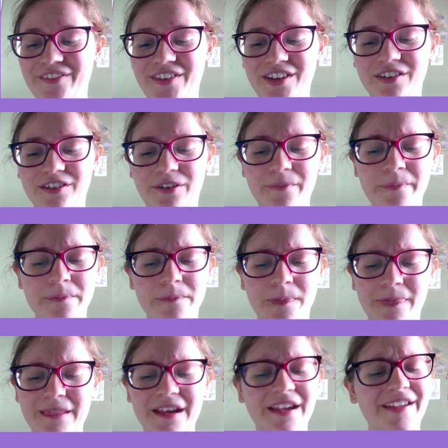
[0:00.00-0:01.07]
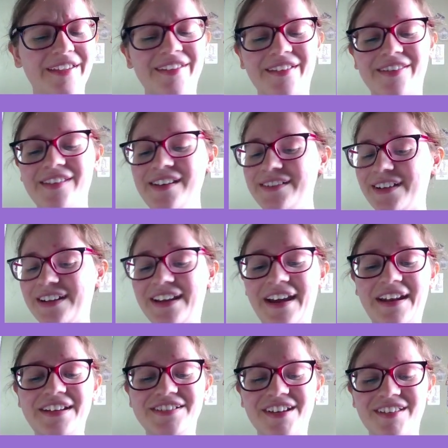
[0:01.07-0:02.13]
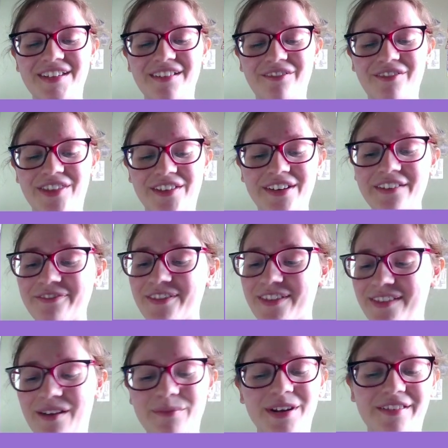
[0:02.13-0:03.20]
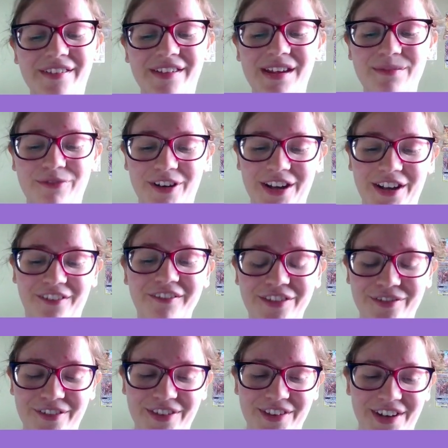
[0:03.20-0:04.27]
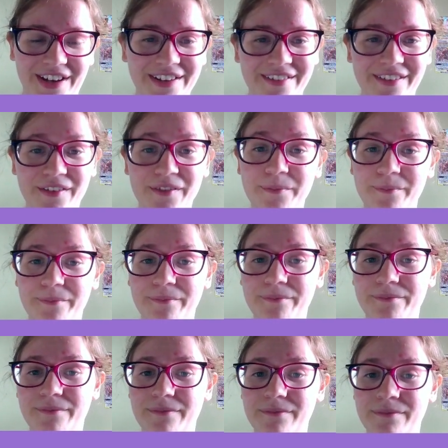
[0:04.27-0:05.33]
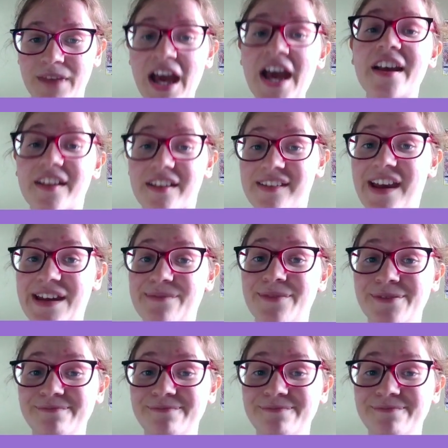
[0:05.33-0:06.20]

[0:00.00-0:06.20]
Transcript: You know, he's exceedingly energetic with enough stamina to keep running all through the night. Same.